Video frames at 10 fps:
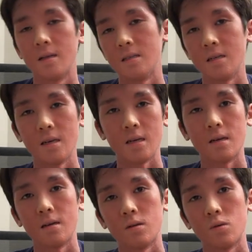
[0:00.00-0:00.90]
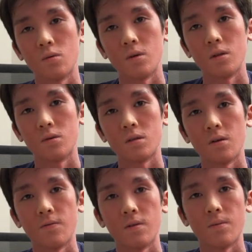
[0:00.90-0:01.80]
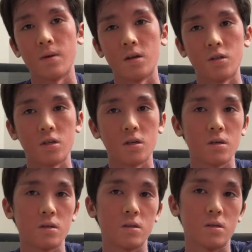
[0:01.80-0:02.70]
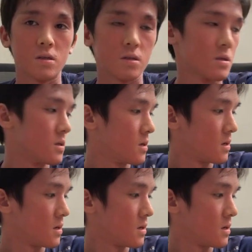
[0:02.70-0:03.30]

thing to reduce the inflammations,